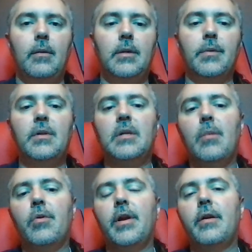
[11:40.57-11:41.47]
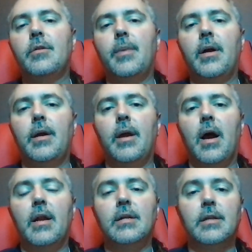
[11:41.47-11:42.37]
So in summary, here's my
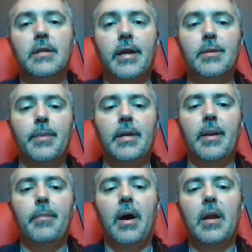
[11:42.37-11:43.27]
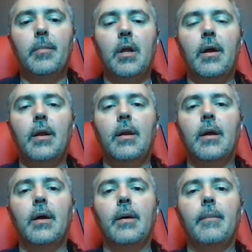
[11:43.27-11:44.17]
honest assessment and bottom
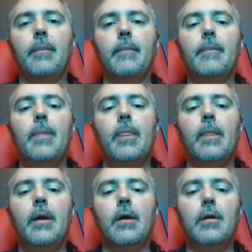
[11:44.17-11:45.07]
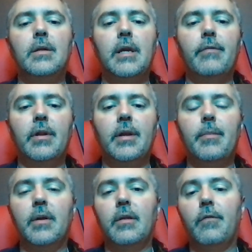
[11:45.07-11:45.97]
line. It cooks evenly,
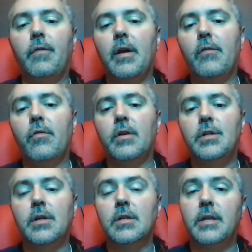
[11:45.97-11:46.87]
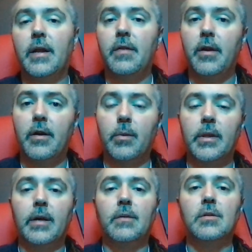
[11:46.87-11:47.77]
but the flavor is just not there
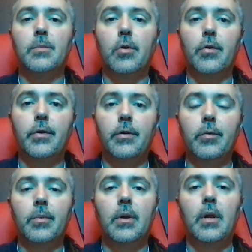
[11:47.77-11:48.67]
without the smoker tube.